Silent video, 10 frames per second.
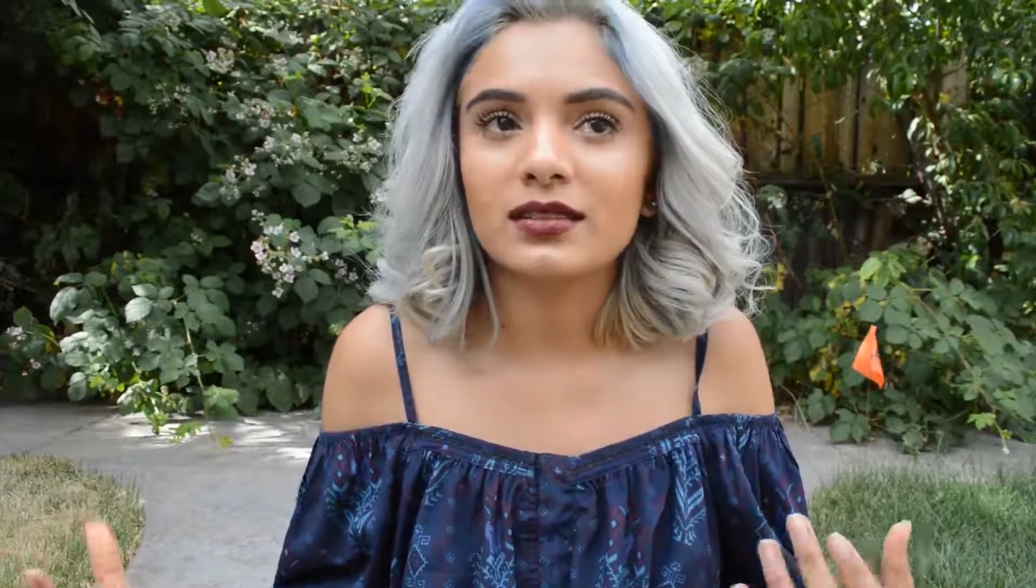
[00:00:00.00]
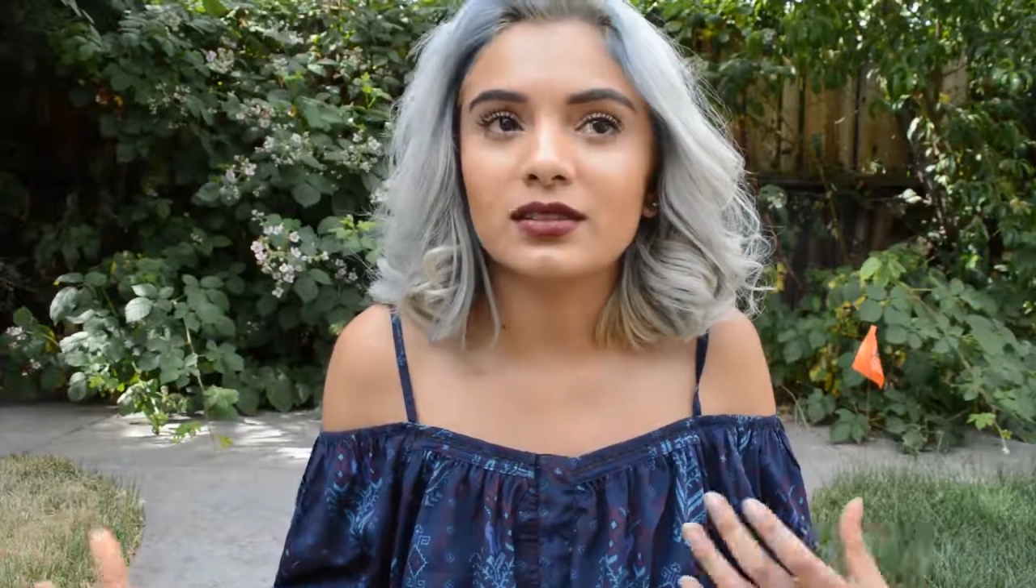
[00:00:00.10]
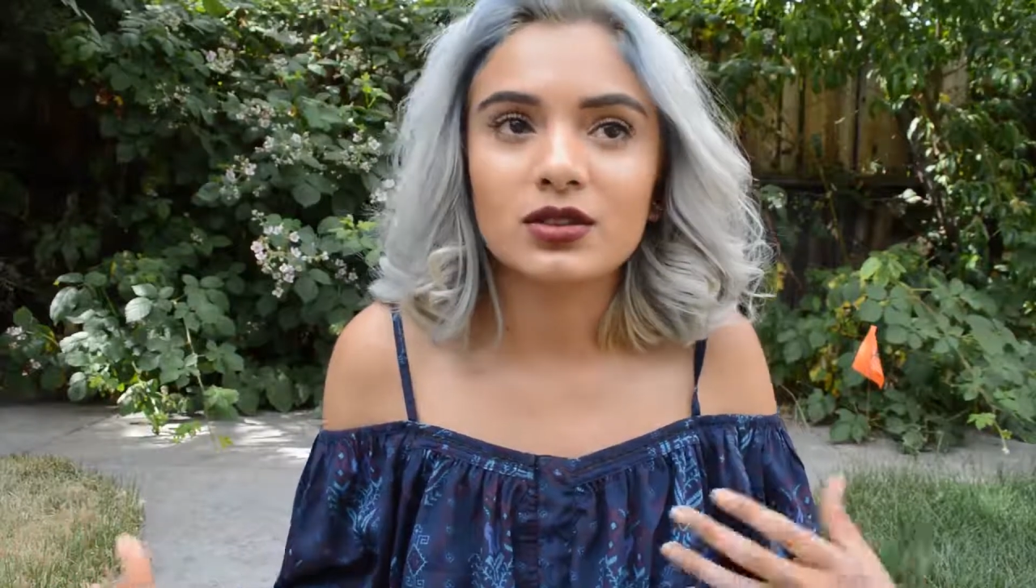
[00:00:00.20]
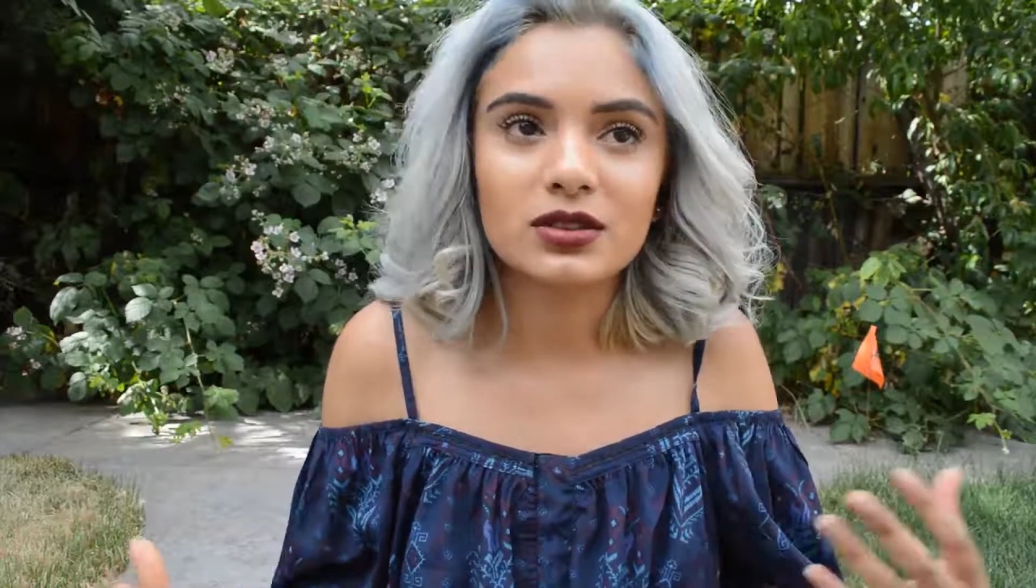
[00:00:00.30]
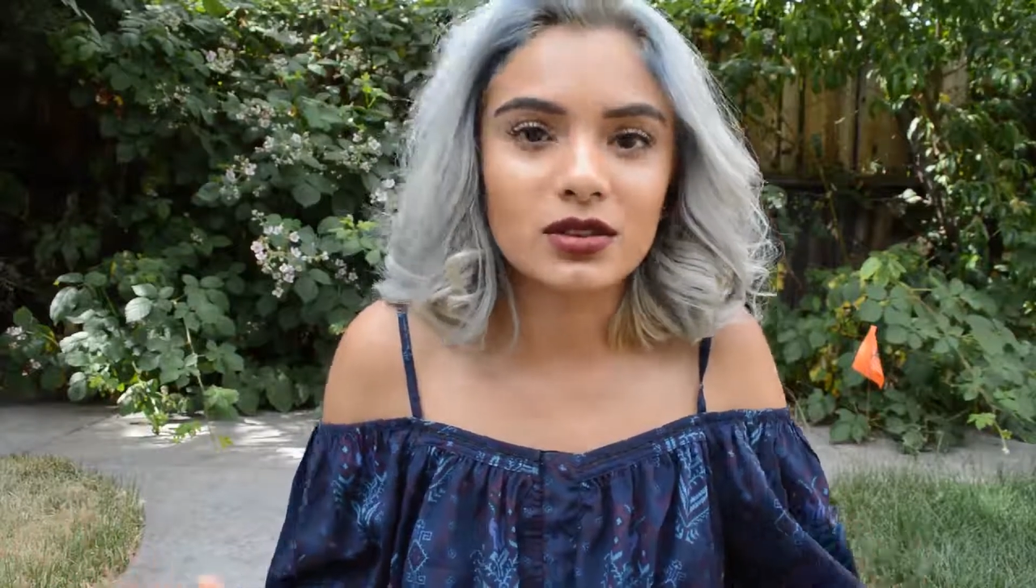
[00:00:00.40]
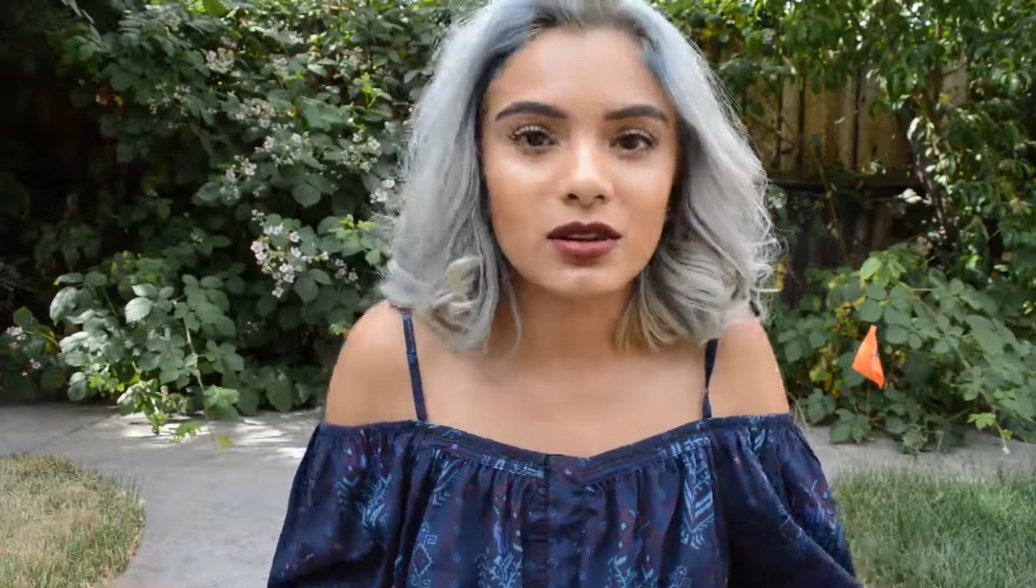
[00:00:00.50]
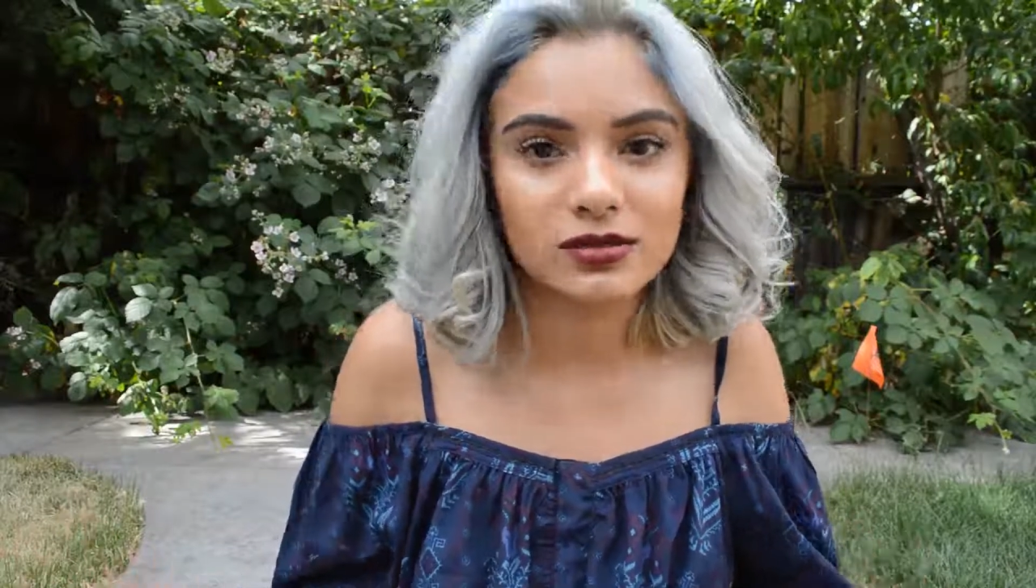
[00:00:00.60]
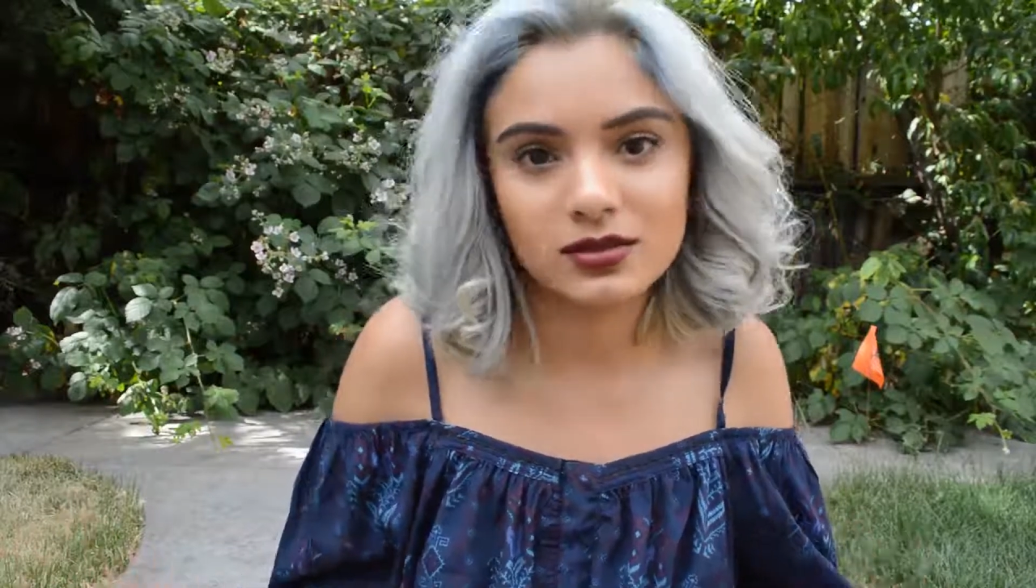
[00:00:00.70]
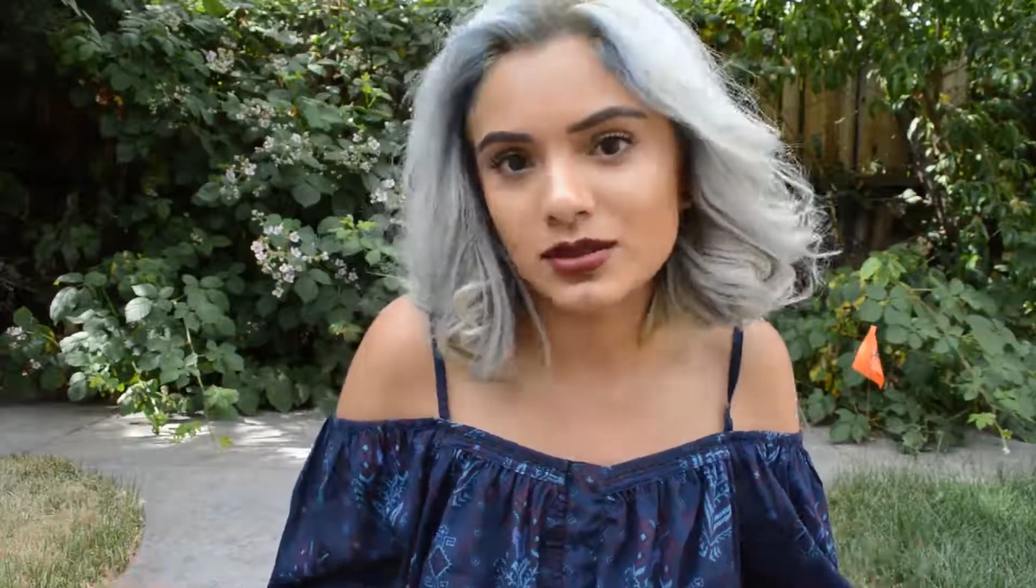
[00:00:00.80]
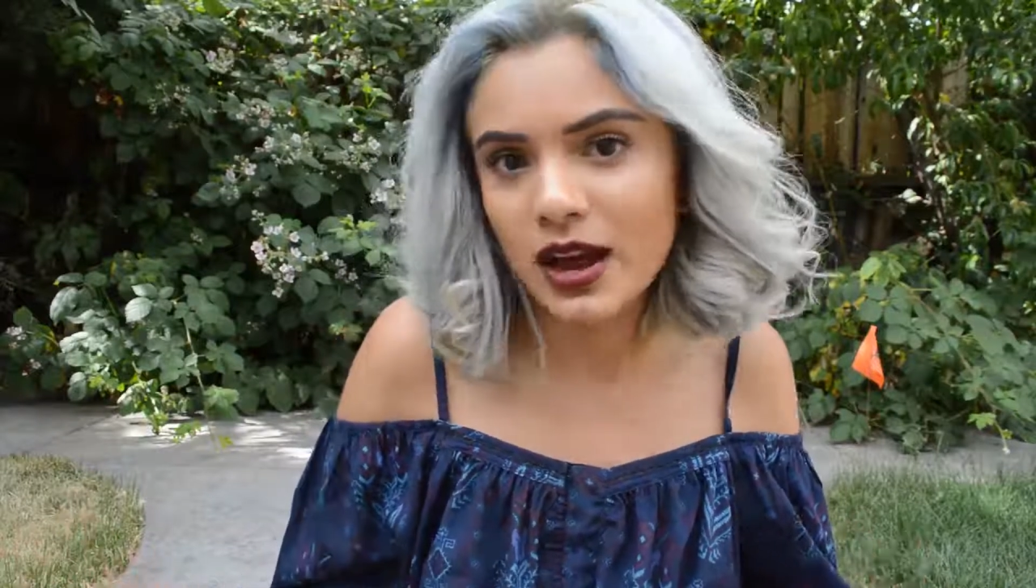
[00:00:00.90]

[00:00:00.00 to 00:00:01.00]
croissants